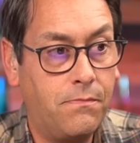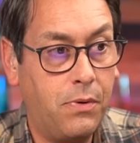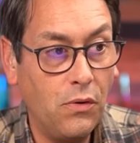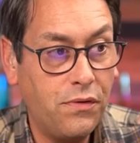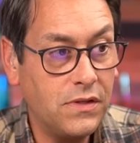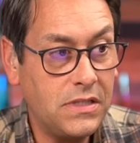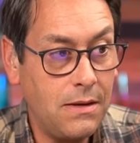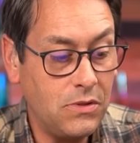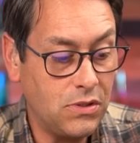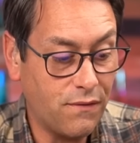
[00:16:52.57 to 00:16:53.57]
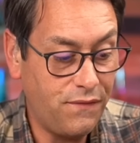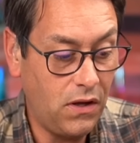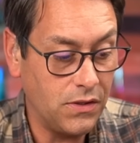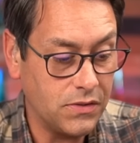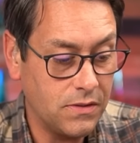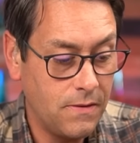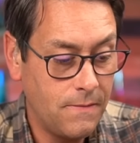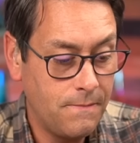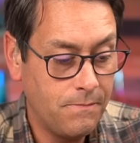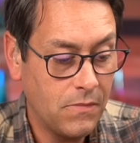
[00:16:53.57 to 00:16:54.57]
Both statements are false.
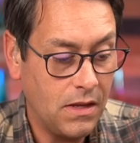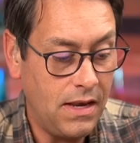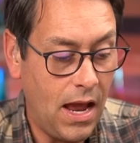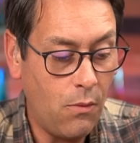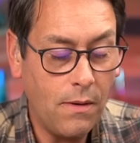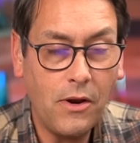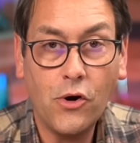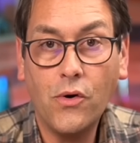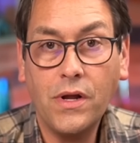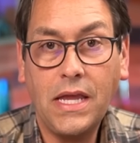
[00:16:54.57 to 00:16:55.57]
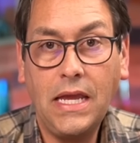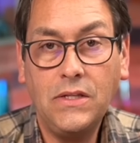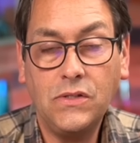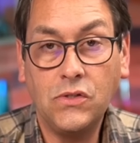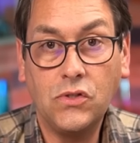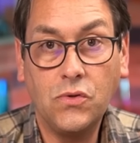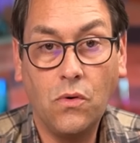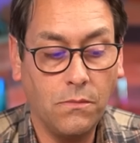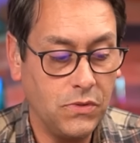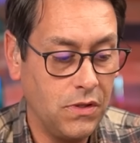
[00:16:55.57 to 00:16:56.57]
Now, what about hurricanes and
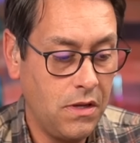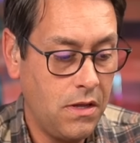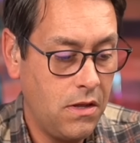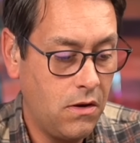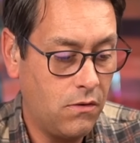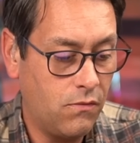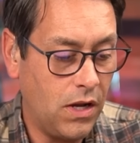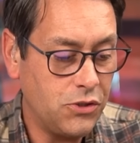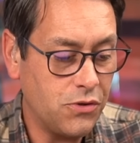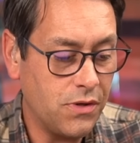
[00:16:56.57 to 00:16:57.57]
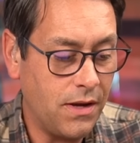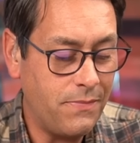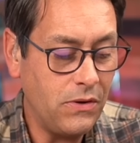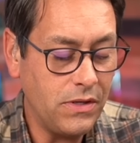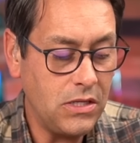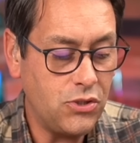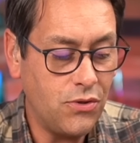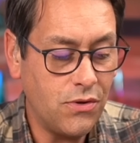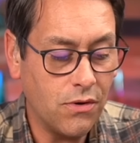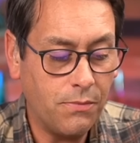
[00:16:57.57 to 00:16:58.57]
storms? Roger Pilkey
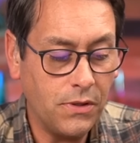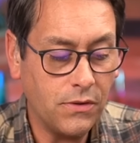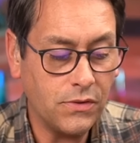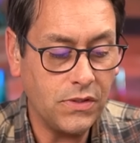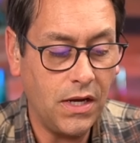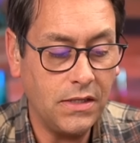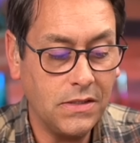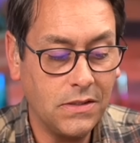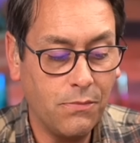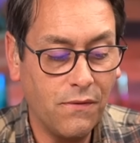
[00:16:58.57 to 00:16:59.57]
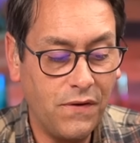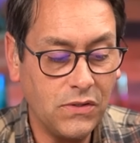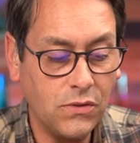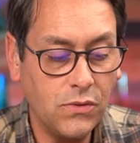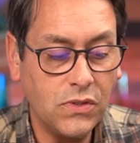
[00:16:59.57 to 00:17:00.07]
Jr., a political scientist and professor who